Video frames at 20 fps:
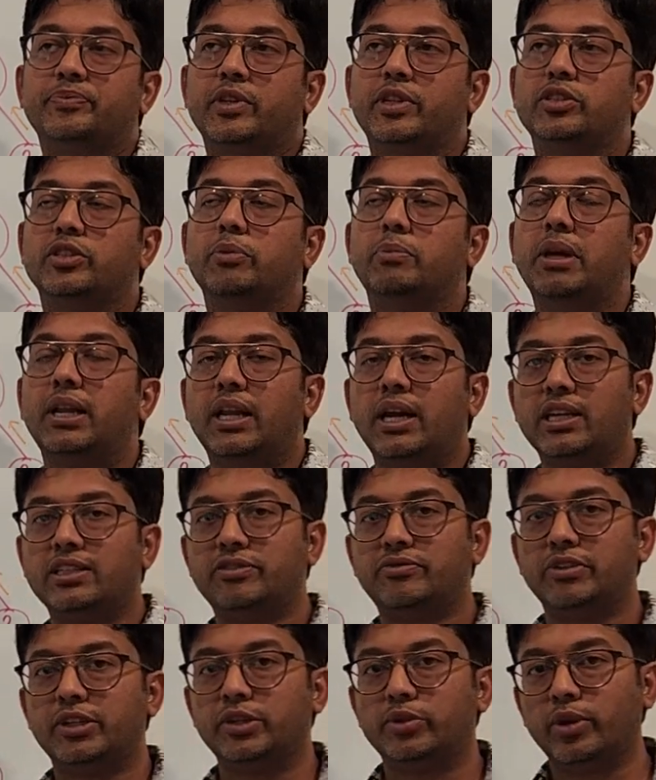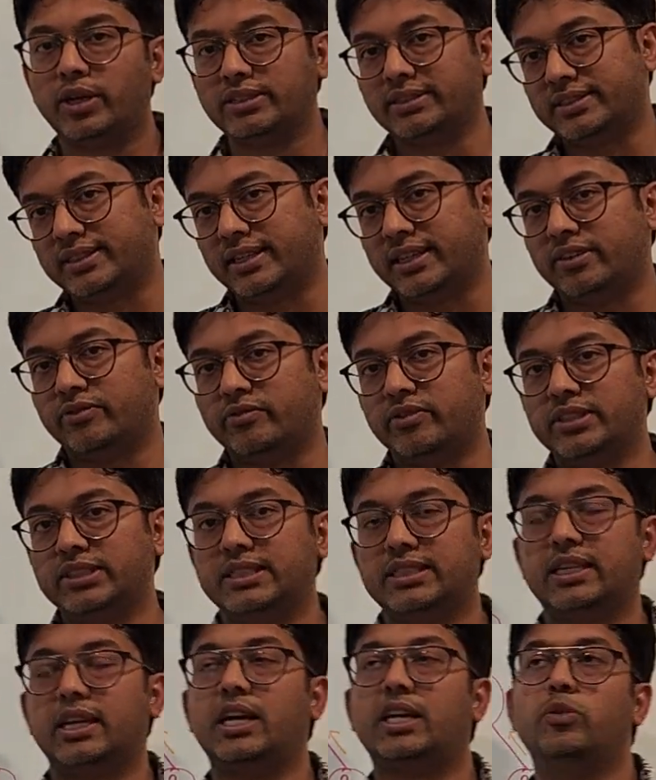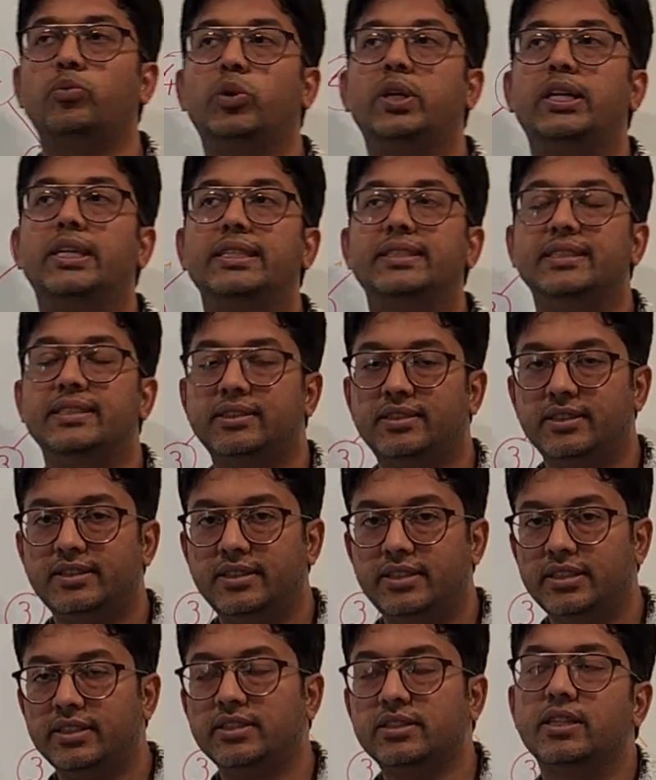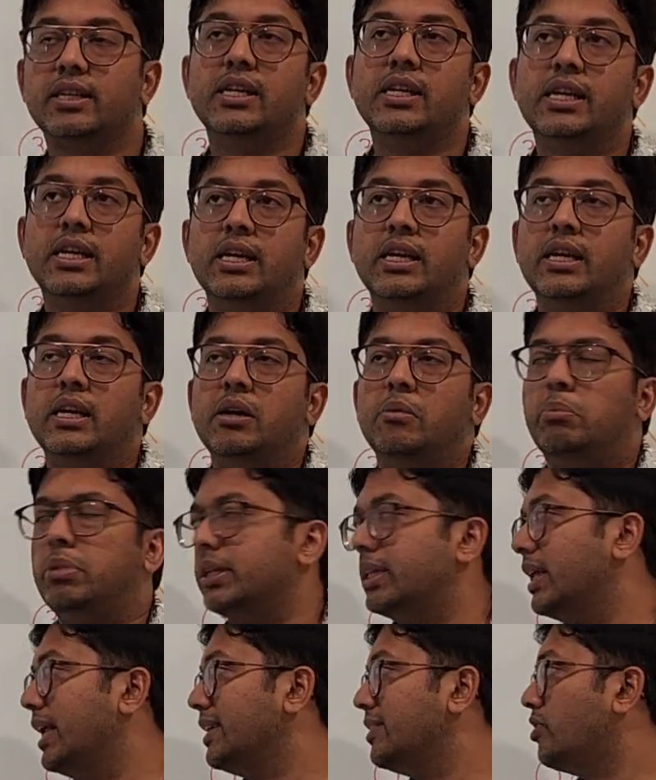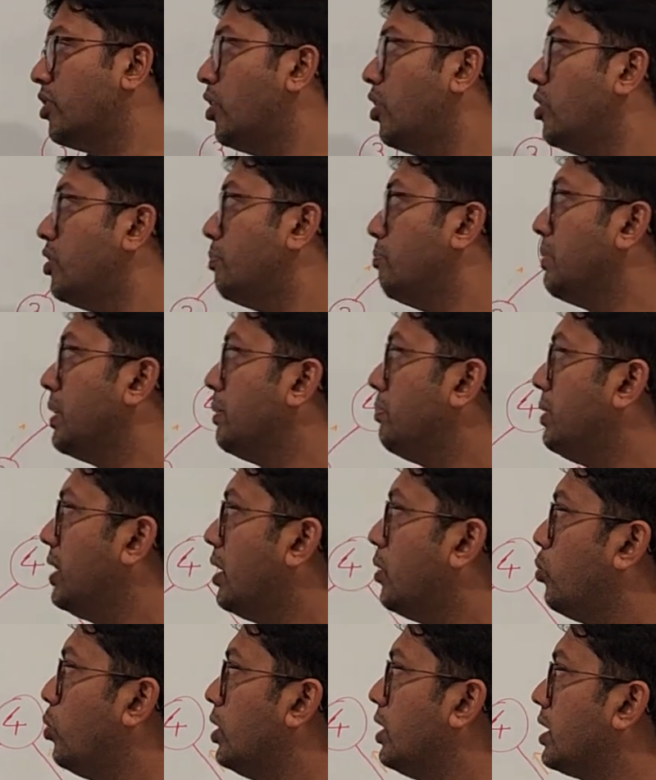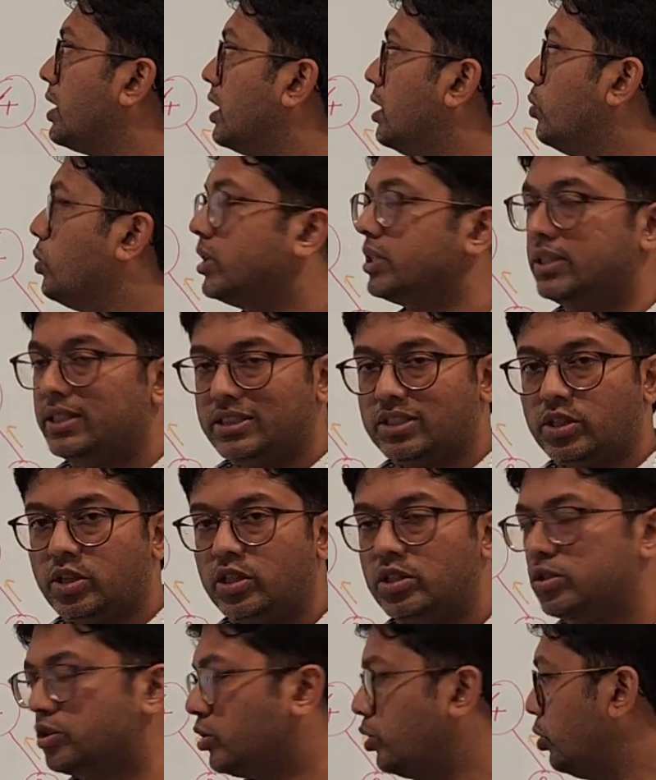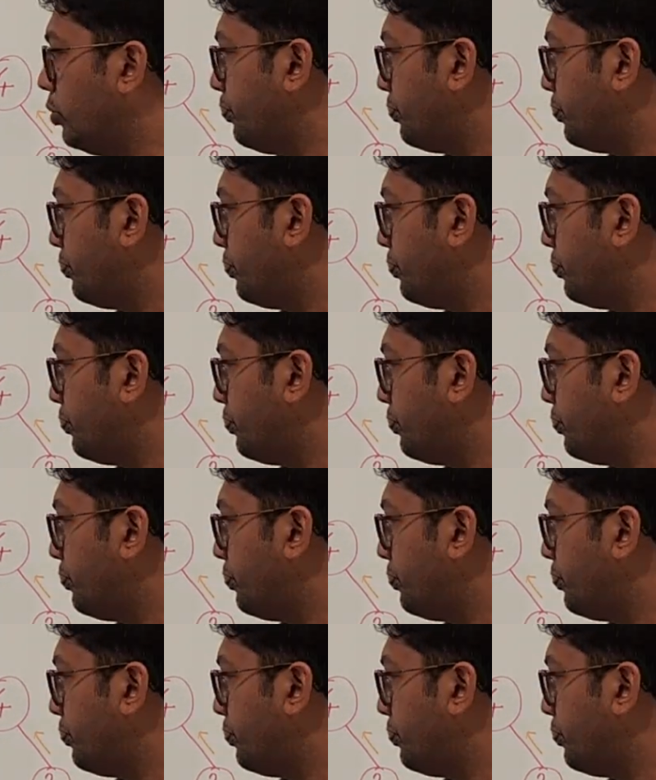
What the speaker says: So in my last video I said we'll start with decision trees, but then I thought maybe I want to cover this also,